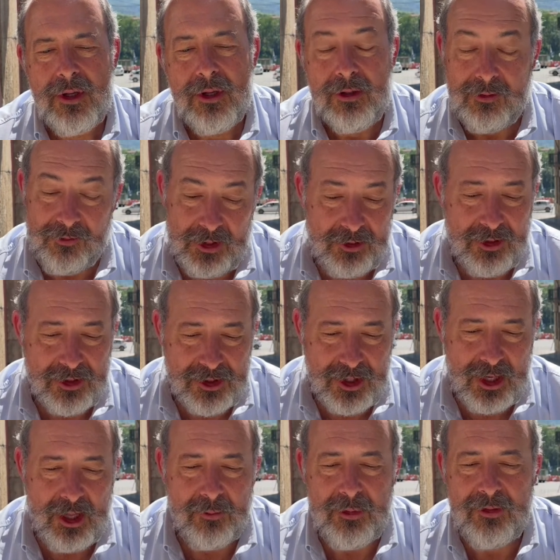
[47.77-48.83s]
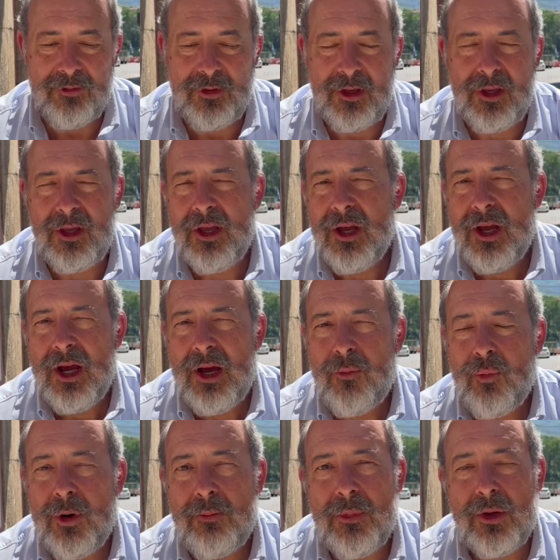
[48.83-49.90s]
vintage and LBV,
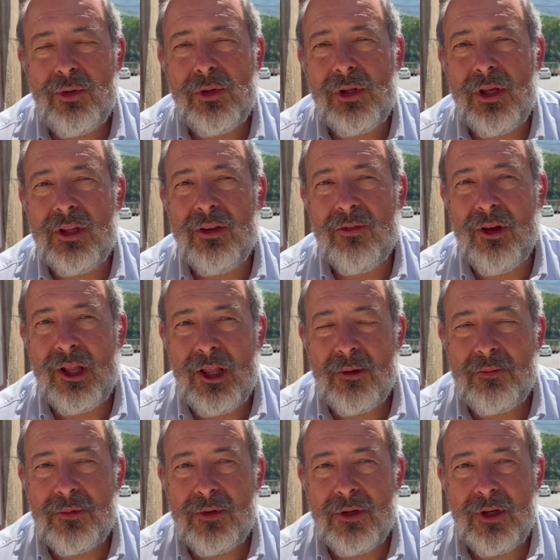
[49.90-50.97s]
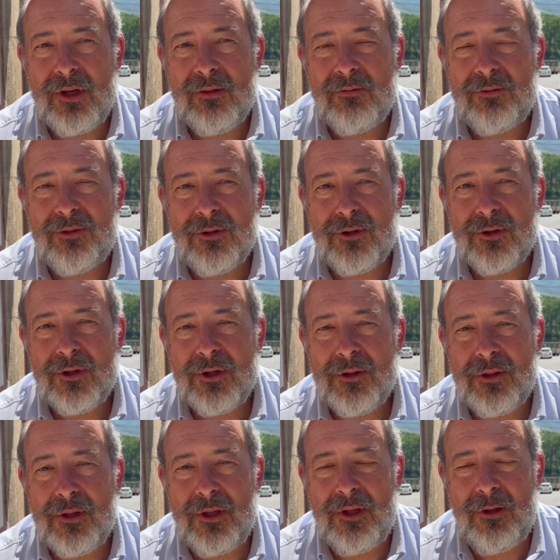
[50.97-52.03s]
were mostly developed for
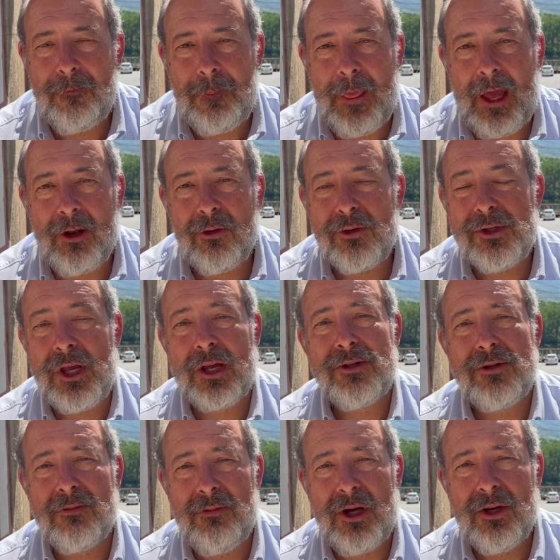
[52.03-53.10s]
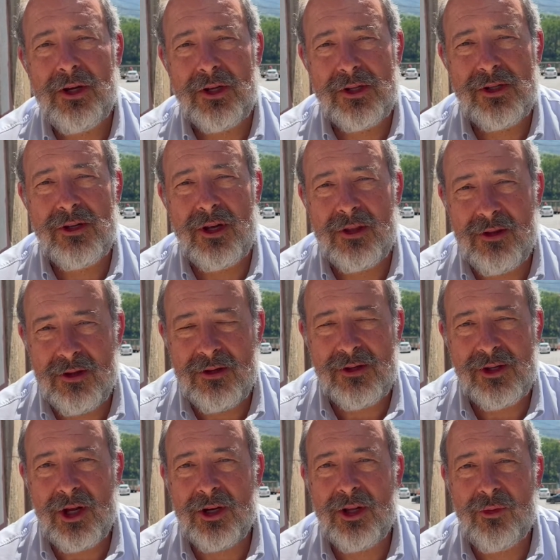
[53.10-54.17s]
the Anglo-Saxon markets,
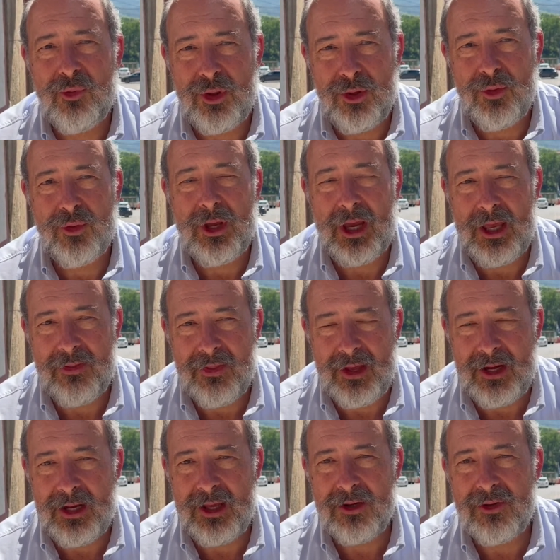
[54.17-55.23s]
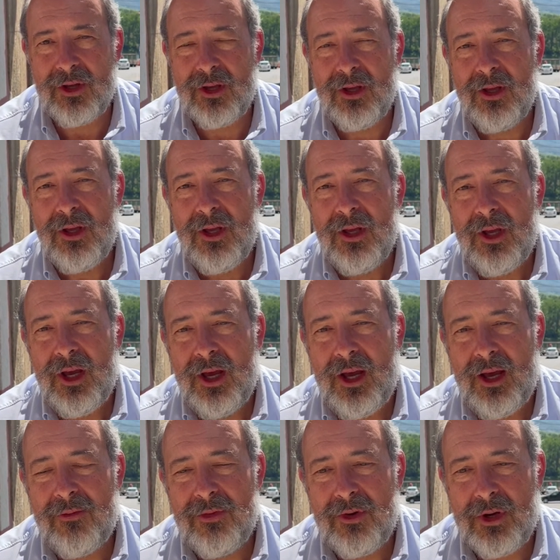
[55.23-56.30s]
starting with UK and then later
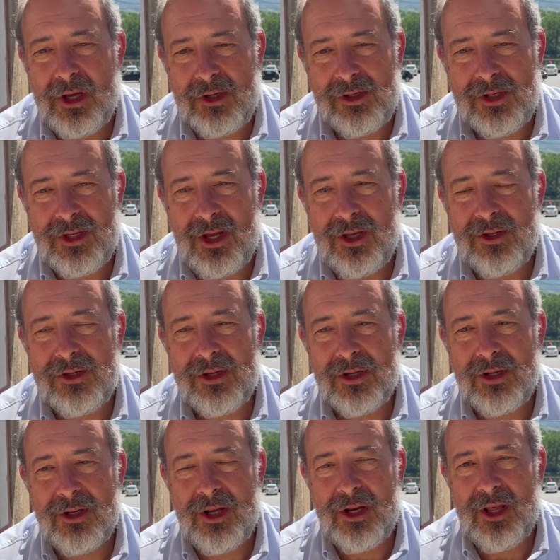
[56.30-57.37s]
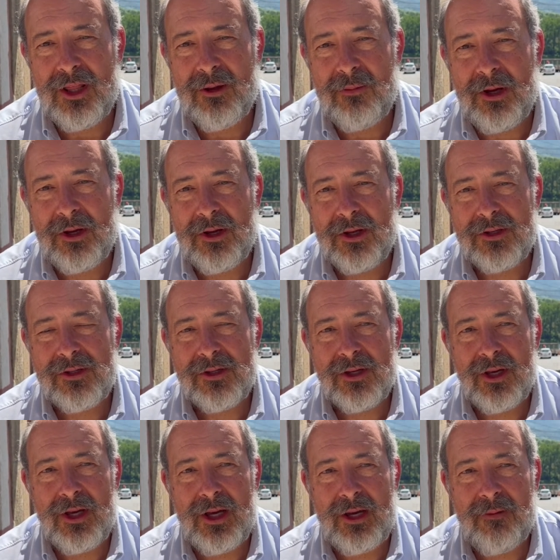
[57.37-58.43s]
the United States and other markets.
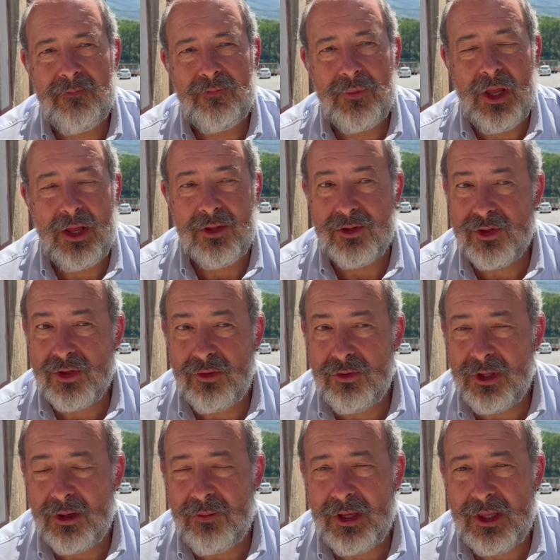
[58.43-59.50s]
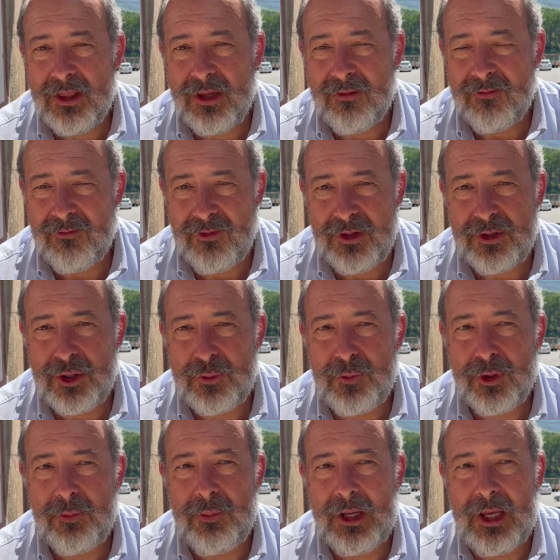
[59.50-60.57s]
And soon that vintage
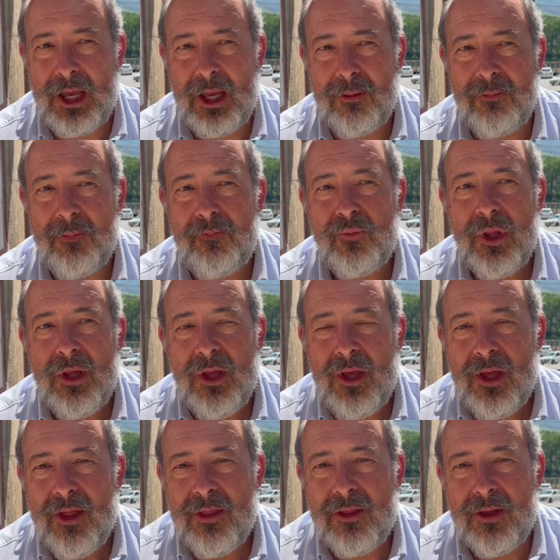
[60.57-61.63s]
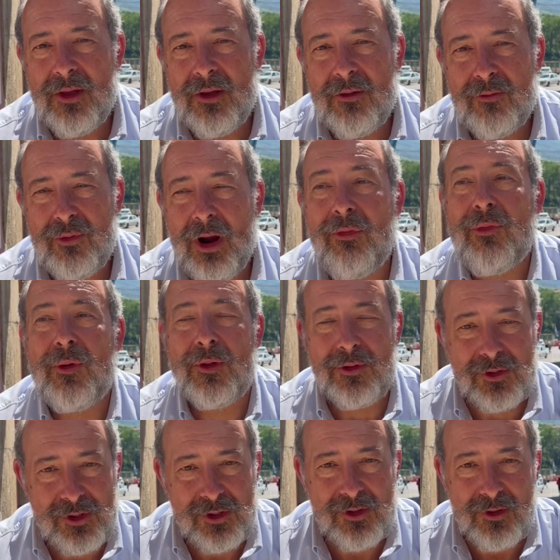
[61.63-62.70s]
port became the
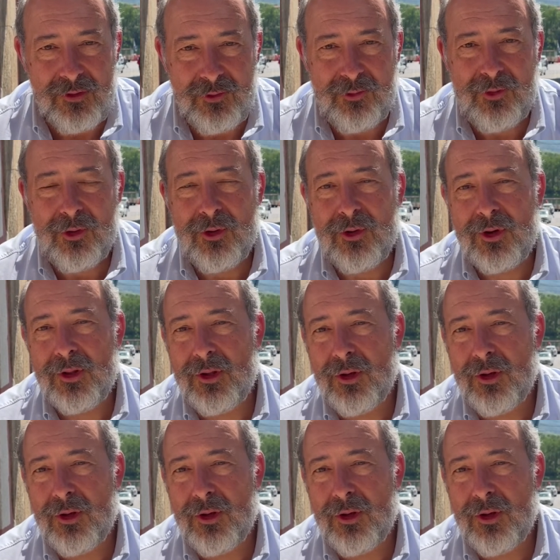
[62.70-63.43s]
reference for the